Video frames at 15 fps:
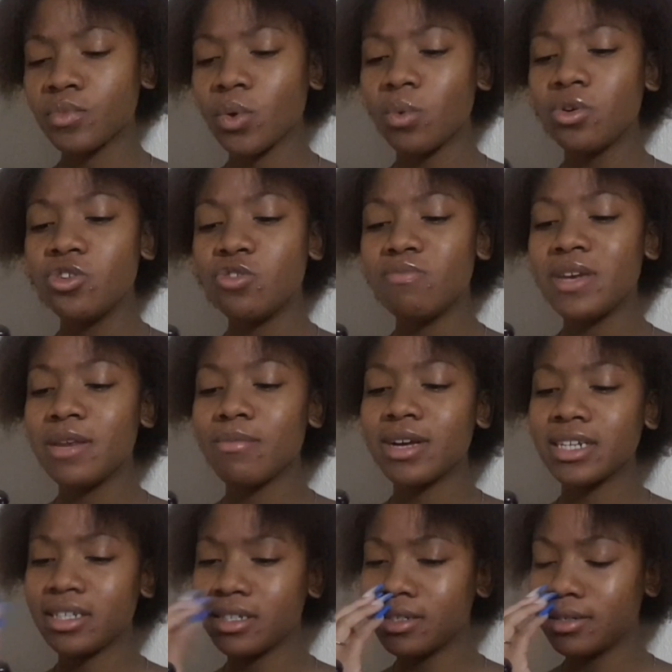What do you mean,
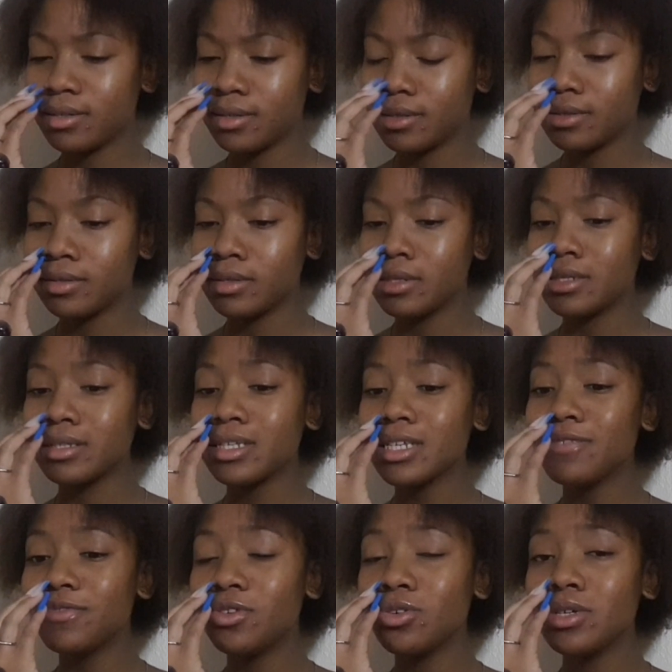Manje?
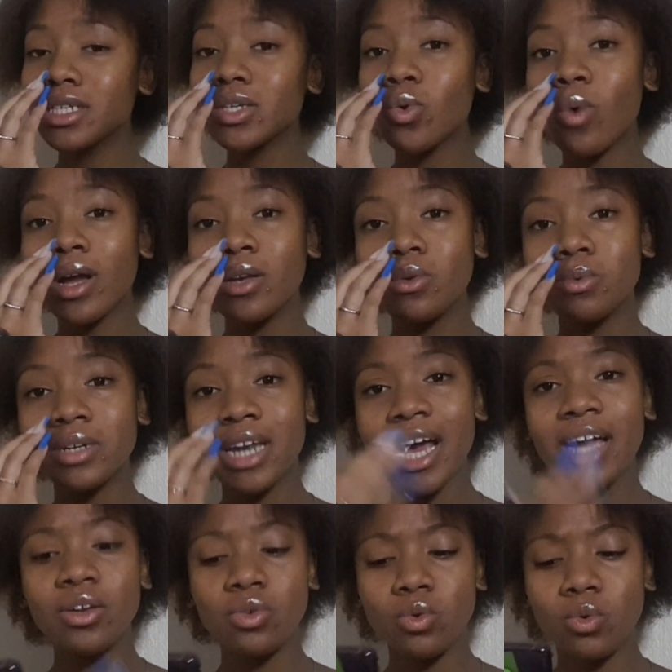This video is a what would
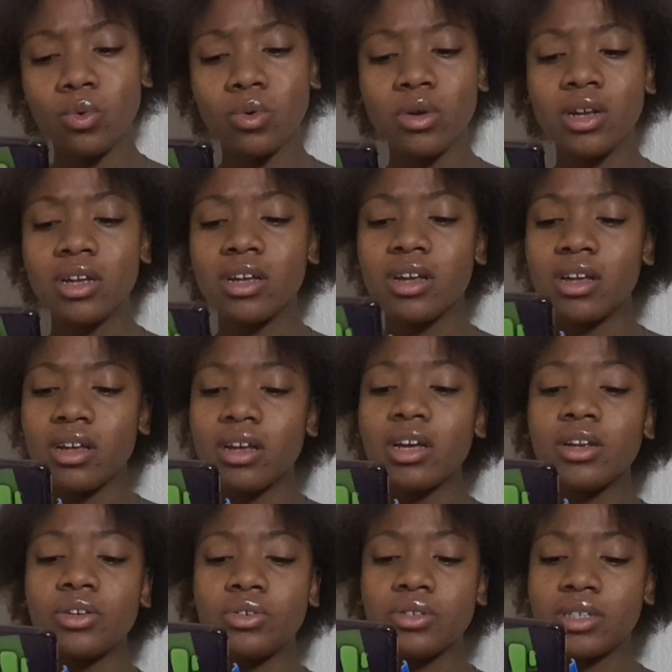I do?
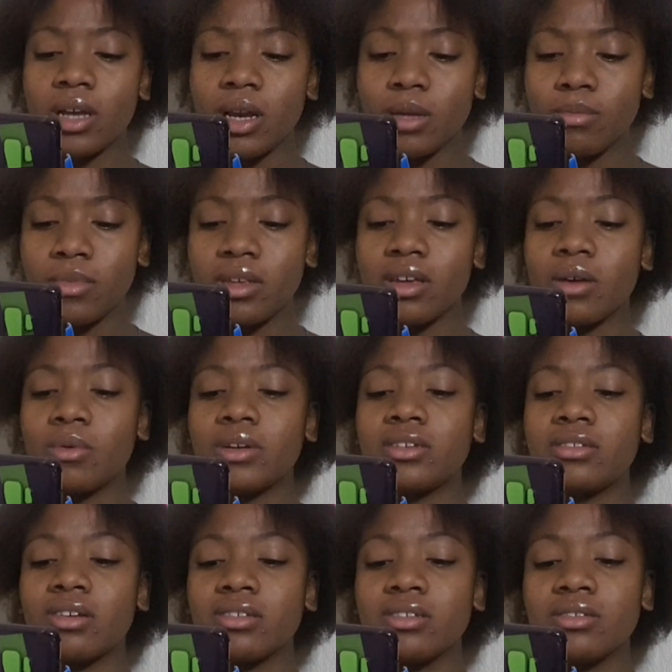And you're telling me how I
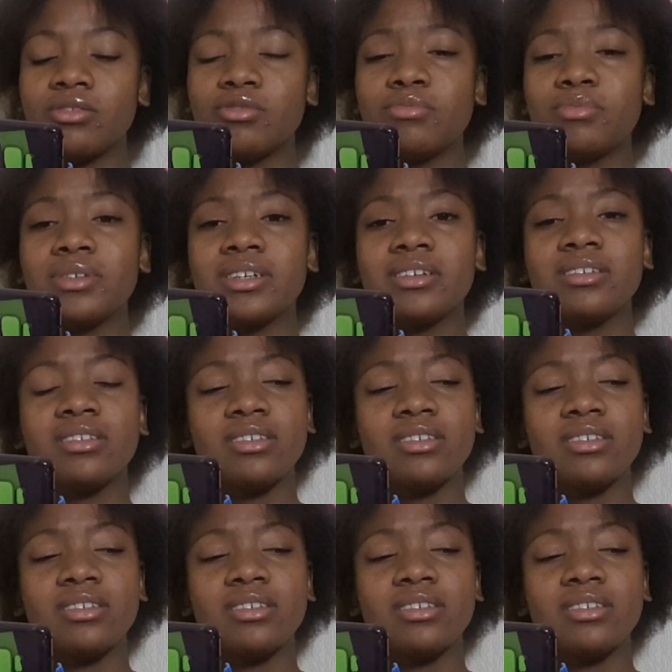started to be.